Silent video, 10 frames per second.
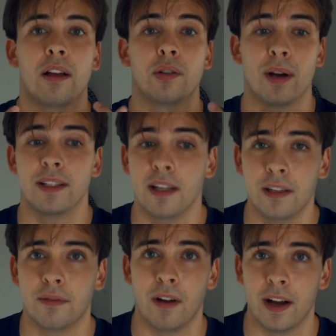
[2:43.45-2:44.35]
to
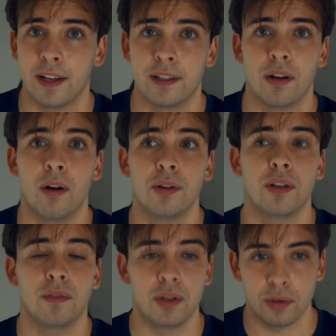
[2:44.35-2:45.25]
identify it. All
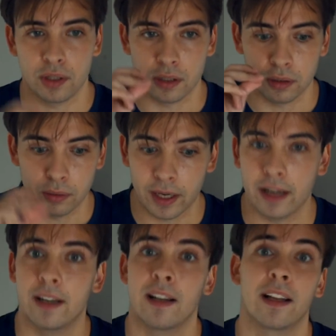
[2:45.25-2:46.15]
you have to do is just look
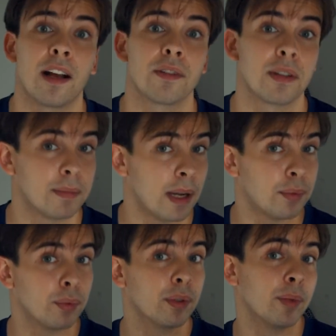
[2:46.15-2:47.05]
at it like how
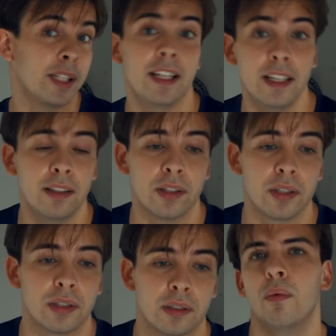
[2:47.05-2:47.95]
sometimes we read
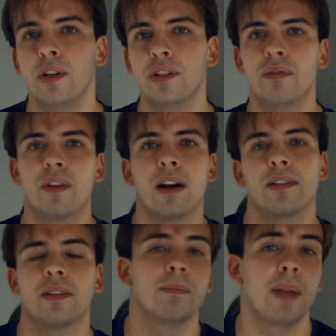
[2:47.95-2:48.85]
English. Once you've
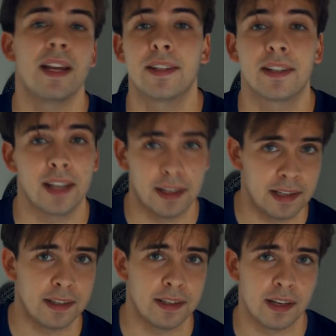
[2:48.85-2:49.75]
gotten some basic
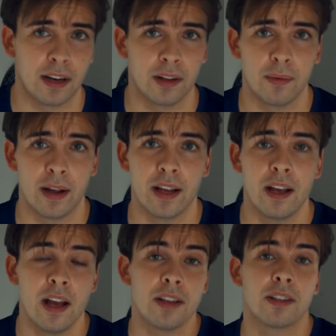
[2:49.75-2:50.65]
sentences out of the way,
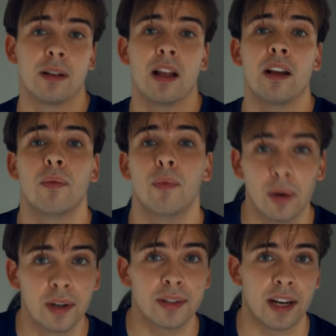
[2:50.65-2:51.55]
so a lot of
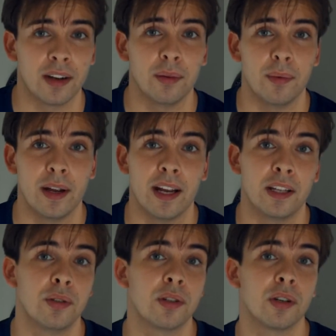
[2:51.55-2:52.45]
words out of the way,
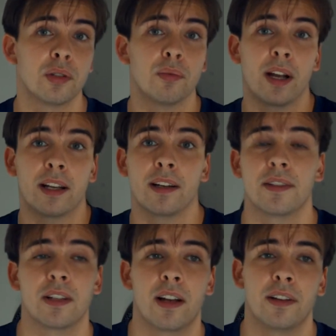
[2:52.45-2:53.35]
and you start to
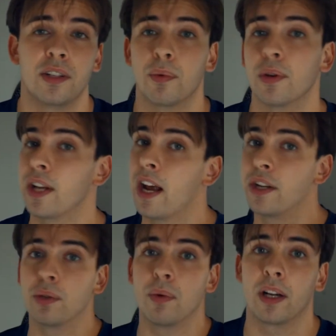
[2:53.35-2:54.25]
recognize a lot of these words
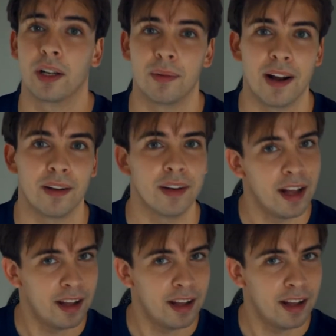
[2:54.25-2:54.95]
as you're walking around,